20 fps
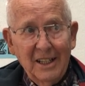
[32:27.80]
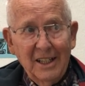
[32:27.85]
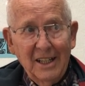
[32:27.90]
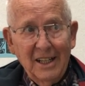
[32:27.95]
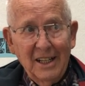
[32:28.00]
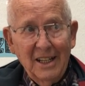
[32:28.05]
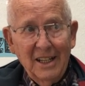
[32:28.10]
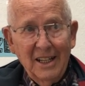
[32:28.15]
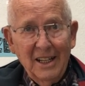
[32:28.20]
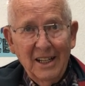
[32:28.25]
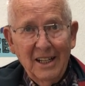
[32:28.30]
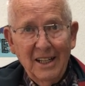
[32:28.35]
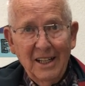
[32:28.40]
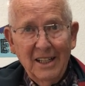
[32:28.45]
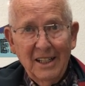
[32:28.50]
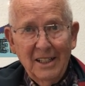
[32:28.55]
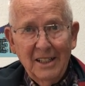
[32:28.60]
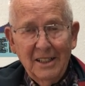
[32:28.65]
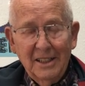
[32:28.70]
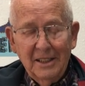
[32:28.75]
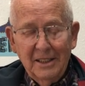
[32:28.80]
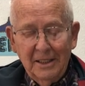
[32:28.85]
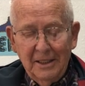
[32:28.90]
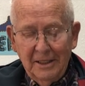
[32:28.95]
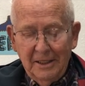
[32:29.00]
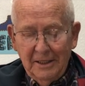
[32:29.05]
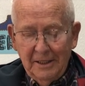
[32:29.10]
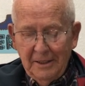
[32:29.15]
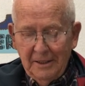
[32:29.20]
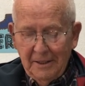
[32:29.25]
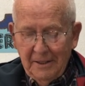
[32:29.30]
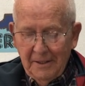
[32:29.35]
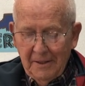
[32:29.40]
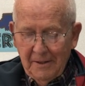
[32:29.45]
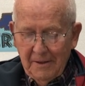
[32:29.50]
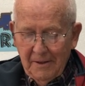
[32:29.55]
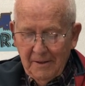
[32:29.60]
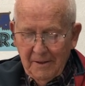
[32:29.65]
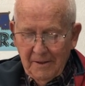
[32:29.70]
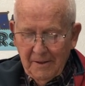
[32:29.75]

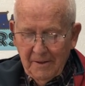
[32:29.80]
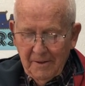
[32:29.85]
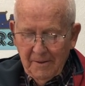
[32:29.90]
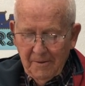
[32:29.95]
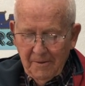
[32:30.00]
Nothing is said.